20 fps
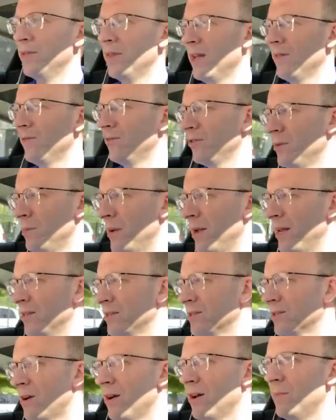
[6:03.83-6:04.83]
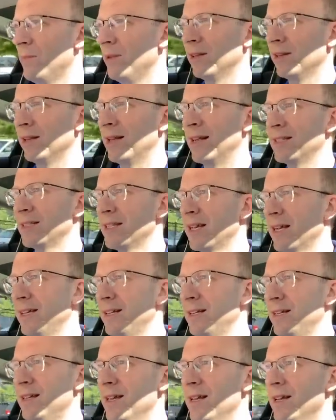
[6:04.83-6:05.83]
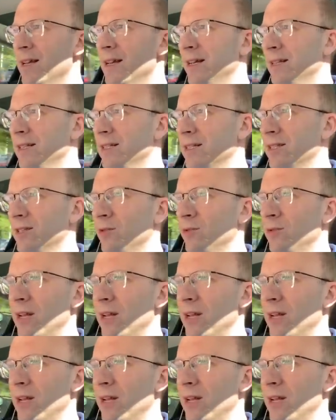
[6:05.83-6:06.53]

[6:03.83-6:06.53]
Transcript: thankfully Beta saw him at the last second and slowed